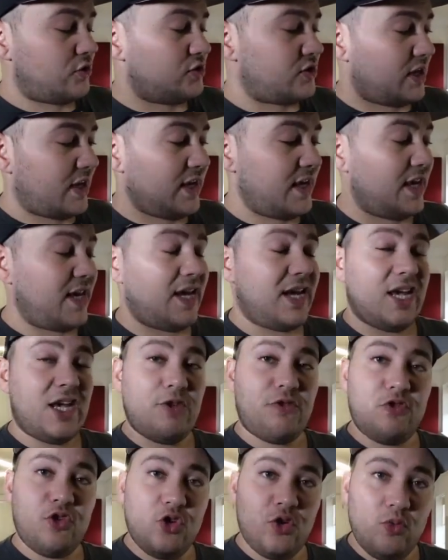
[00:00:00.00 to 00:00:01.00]
say here,
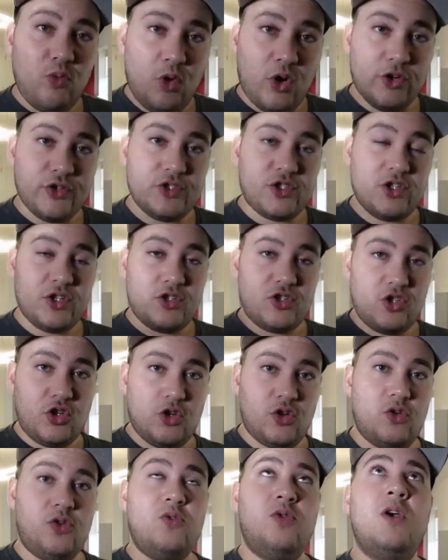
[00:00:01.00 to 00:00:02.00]
if you want
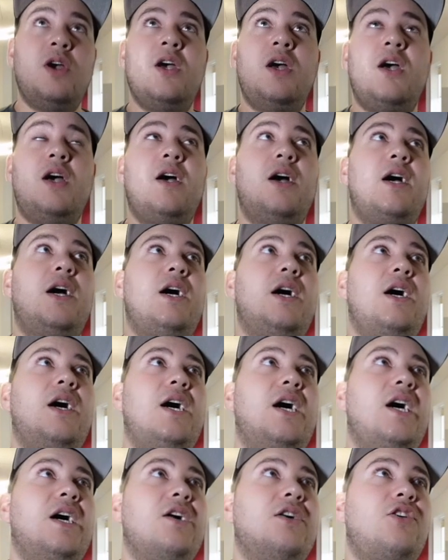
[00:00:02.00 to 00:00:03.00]
to
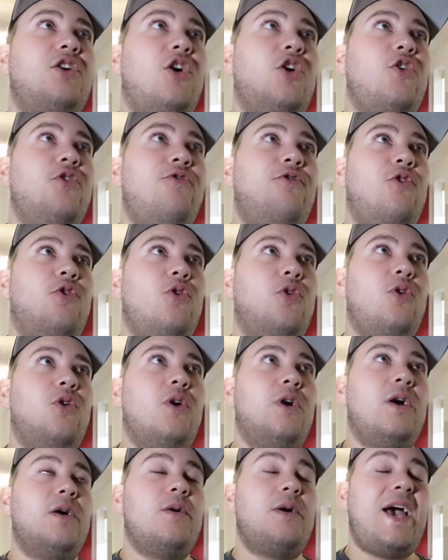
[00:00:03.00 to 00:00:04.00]
go
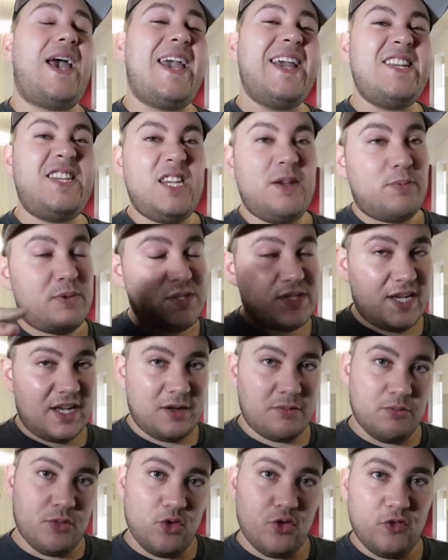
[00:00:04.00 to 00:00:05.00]
for
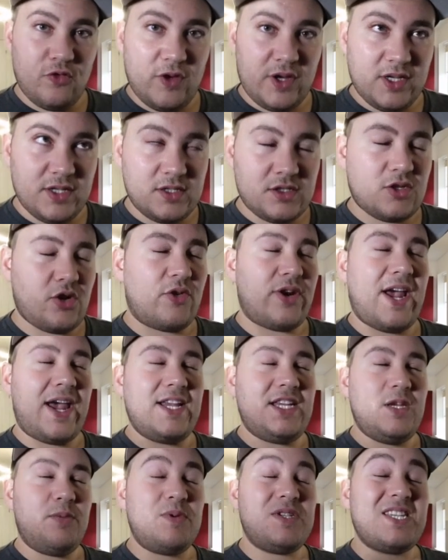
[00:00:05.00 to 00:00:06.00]
80% movies, sorry,
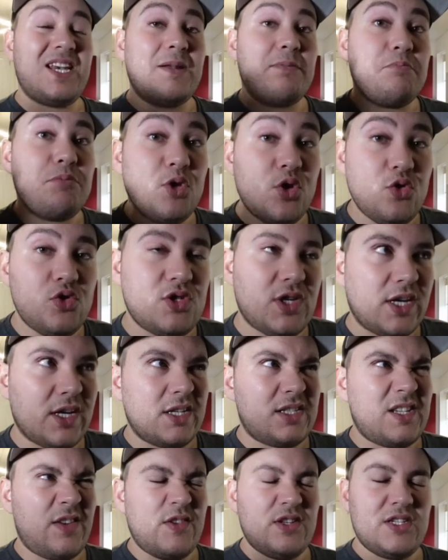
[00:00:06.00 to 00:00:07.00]
80%
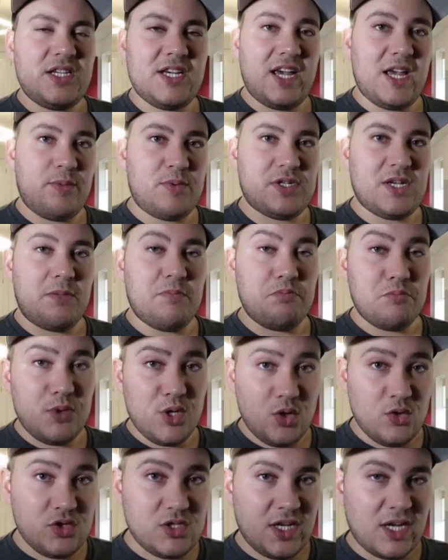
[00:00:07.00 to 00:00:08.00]
music, 70-80%
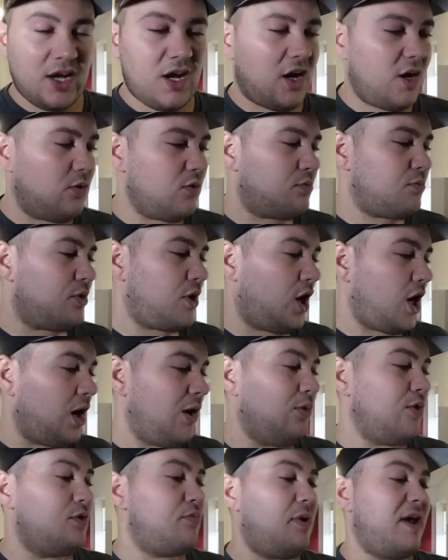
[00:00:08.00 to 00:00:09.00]
music, I
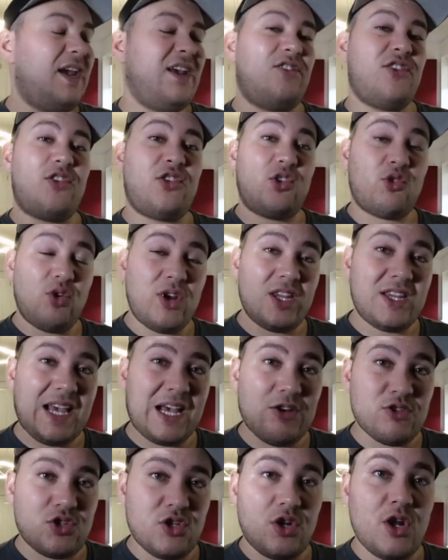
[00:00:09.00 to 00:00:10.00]
would pick the
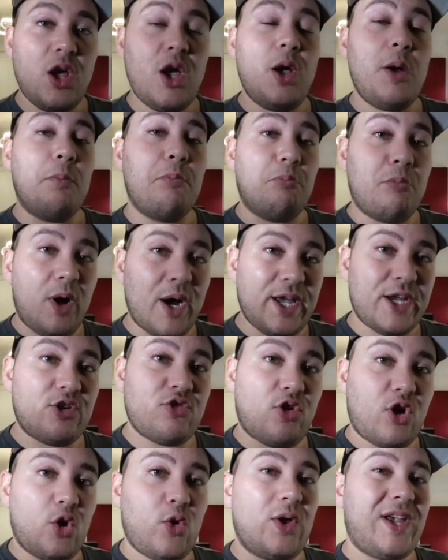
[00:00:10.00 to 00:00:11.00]
3000
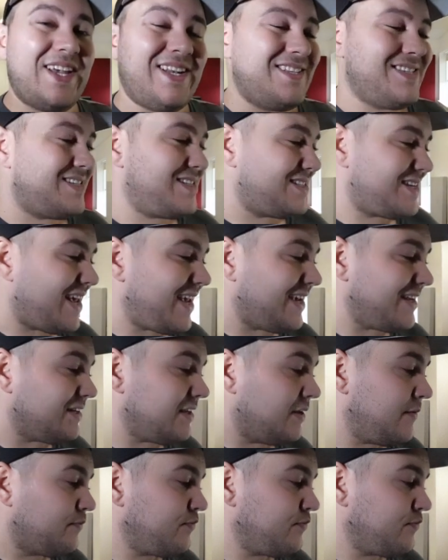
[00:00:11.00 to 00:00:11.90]
Micro instead,